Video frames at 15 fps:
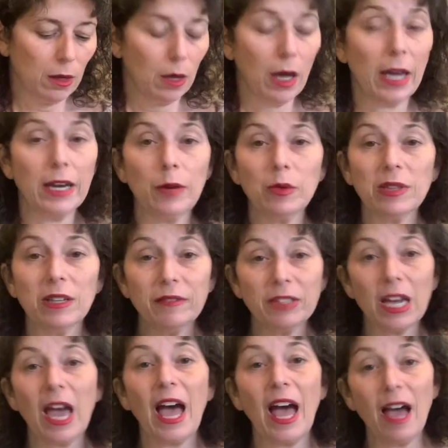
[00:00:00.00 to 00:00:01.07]
And I would love
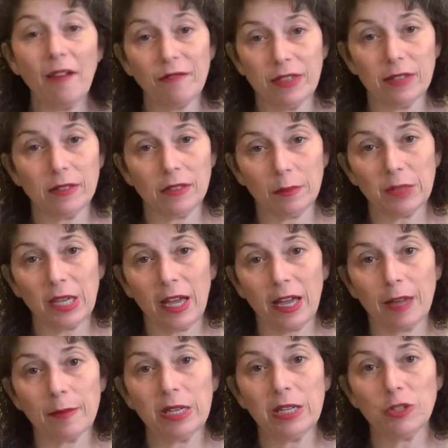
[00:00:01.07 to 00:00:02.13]
to have this
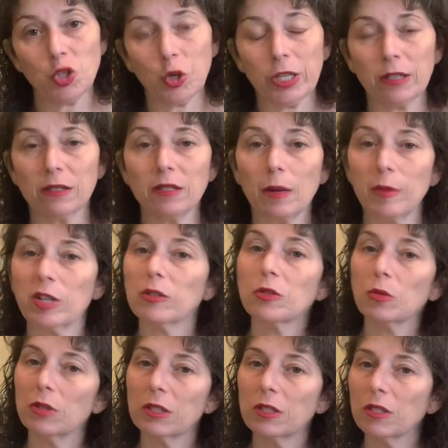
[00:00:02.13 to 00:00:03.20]
sometime during the summer. So
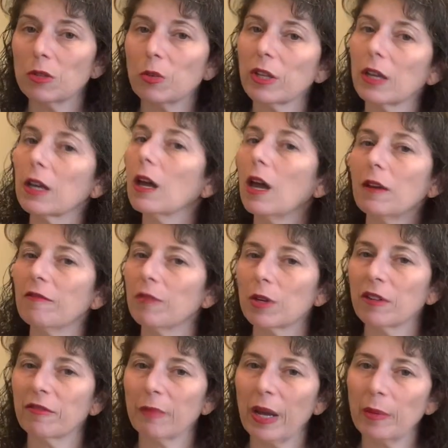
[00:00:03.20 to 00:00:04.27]
this is really kind of one
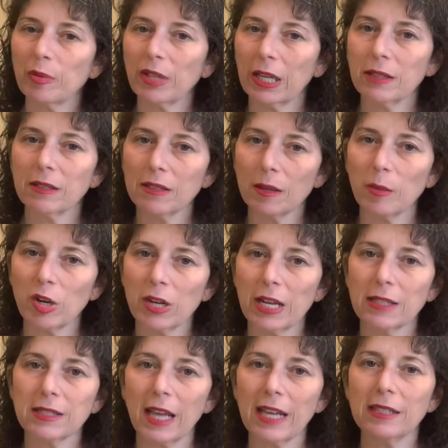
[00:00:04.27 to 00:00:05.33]
of my planned summer
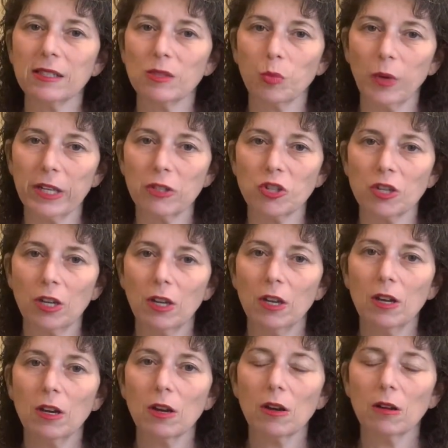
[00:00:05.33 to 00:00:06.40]
knits. I switch
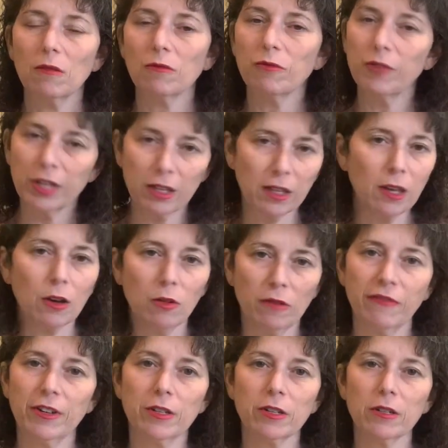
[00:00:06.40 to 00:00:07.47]
really
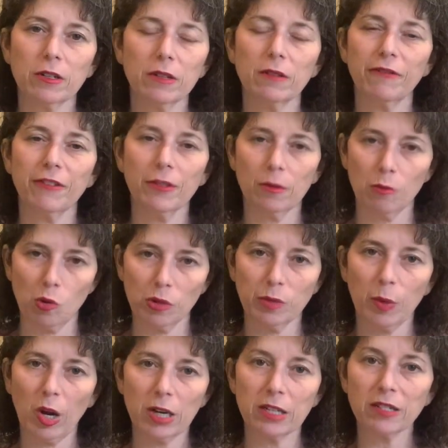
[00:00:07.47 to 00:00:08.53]
over, for the most
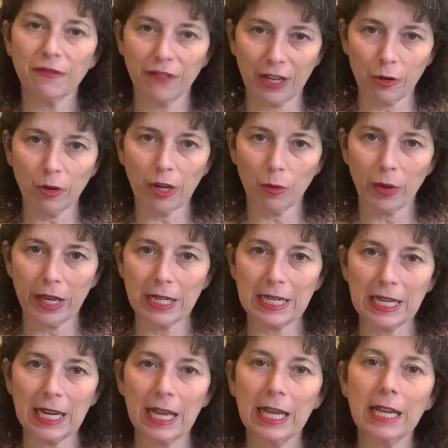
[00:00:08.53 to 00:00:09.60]
part, to fingering weight
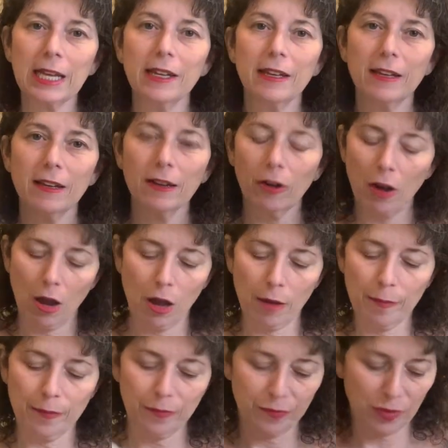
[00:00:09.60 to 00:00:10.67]
knitting
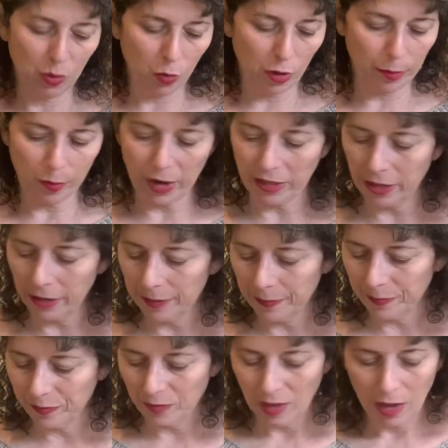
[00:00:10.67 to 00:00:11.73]
come the warm weather.
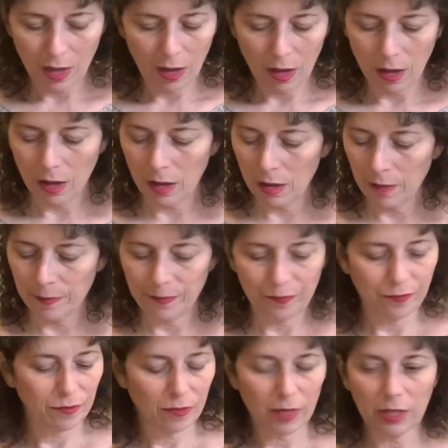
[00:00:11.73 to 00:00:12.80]

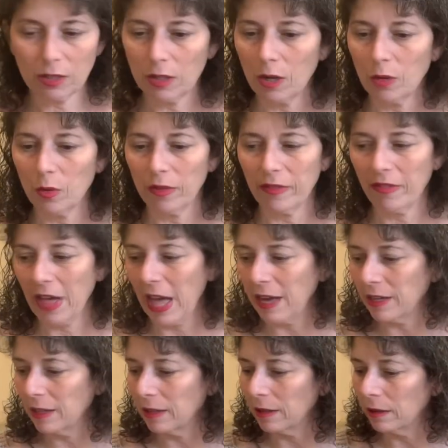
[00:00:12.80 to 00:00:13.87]
So that
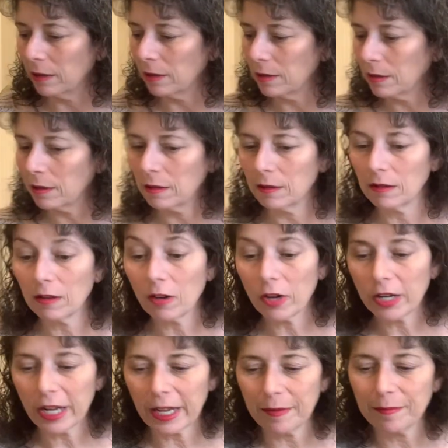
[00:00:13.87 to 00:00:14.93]
is the
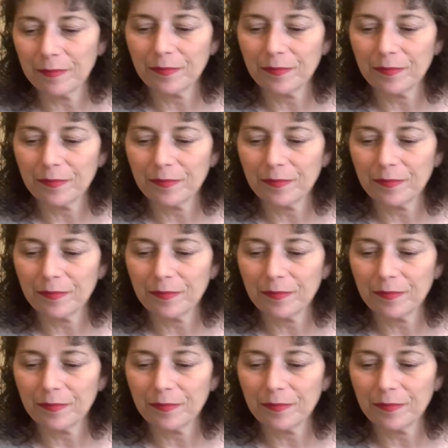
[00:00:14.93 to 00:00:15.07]
cardigan.